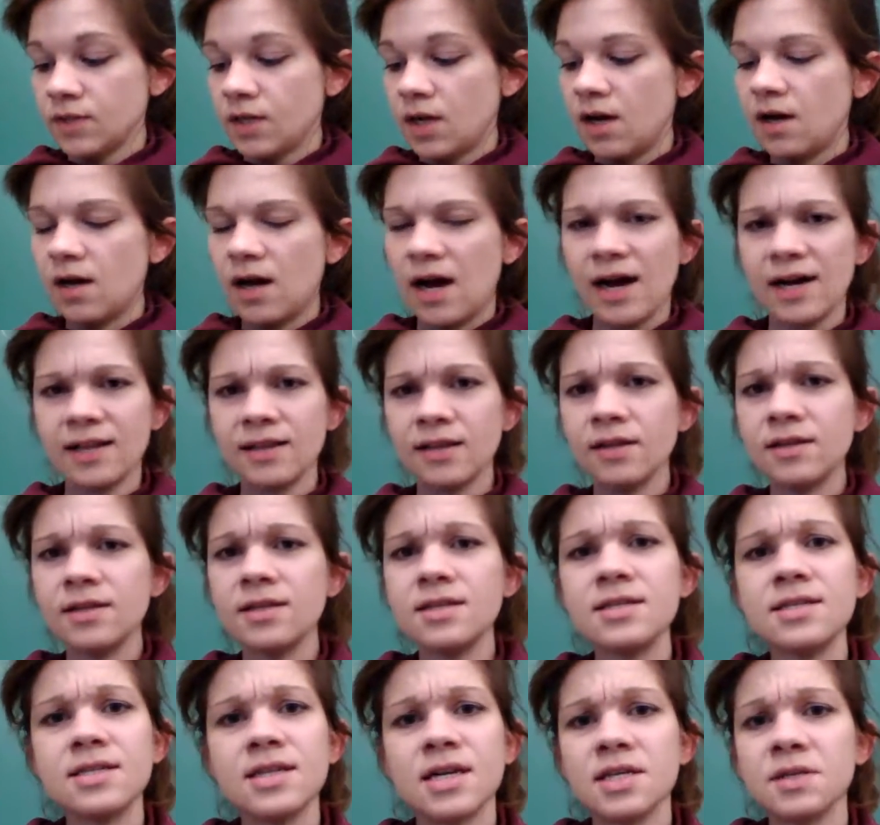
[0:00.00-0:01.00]
I thought
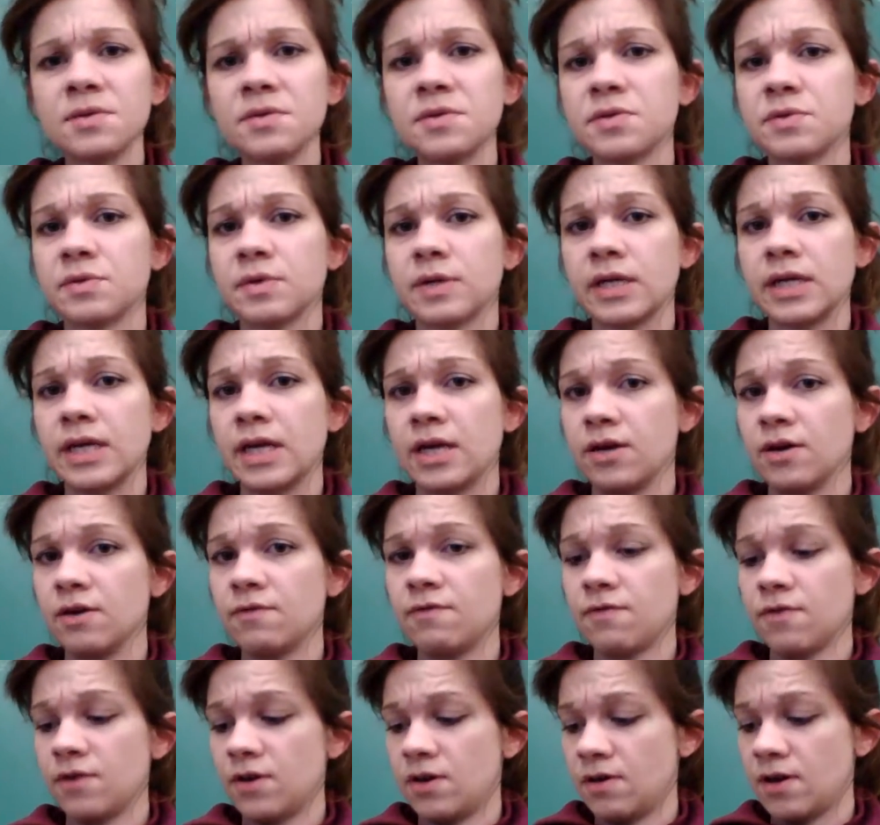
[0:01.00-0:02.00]
this test was really
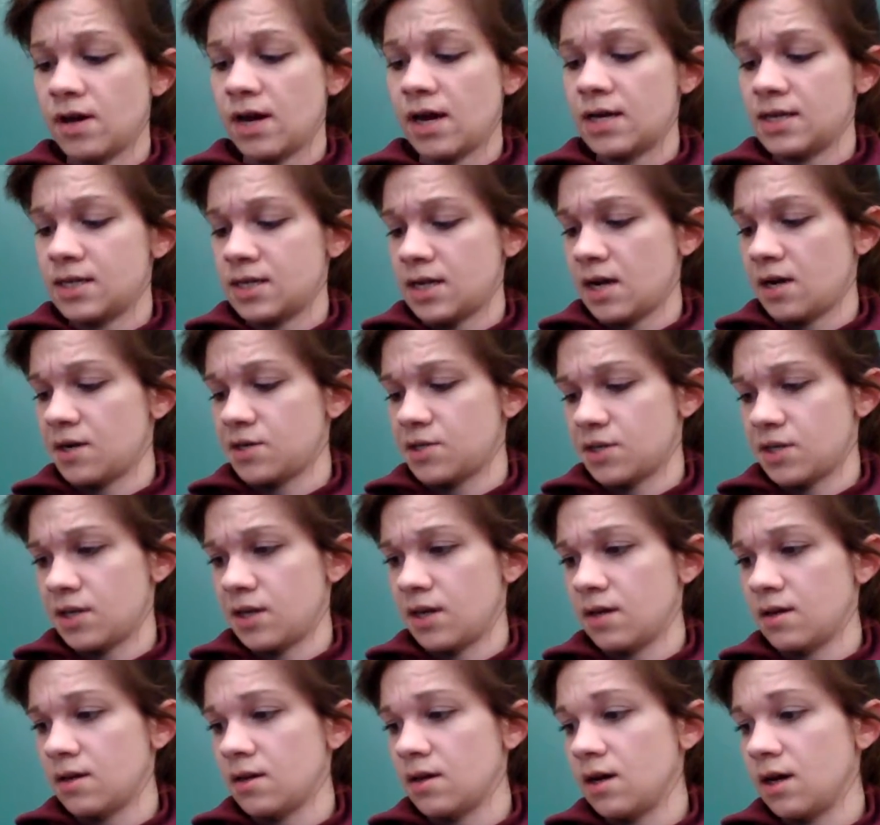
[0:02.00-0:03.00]
good for you guys,
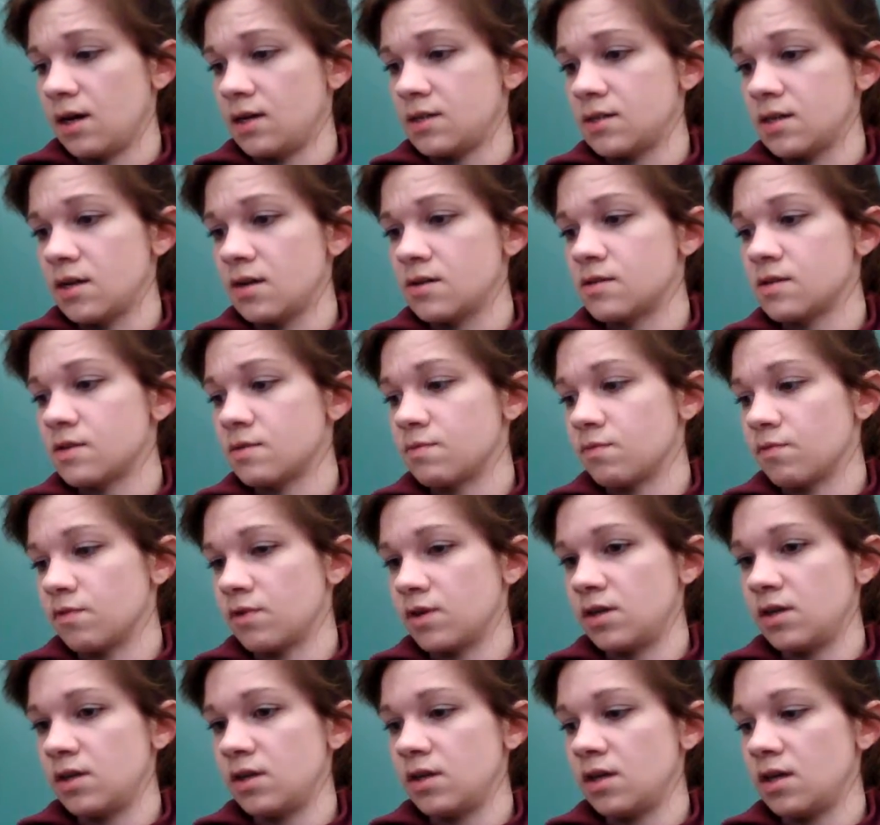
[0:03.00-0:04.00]
actually. I saw some
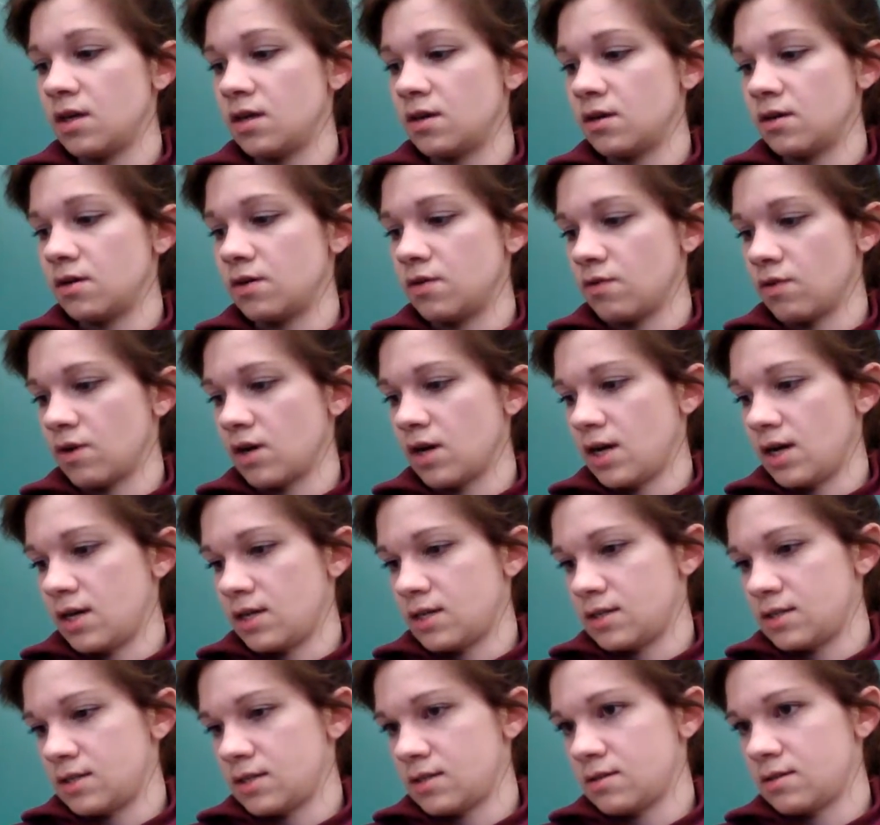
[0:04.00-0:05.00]
really good
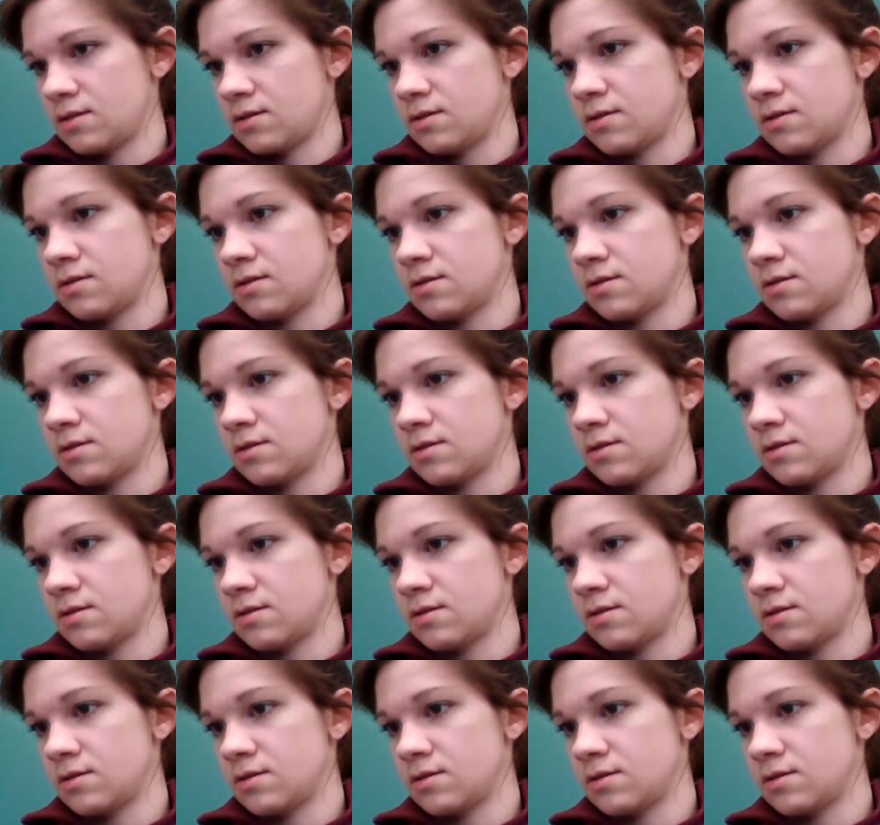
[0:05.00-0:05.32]
grades.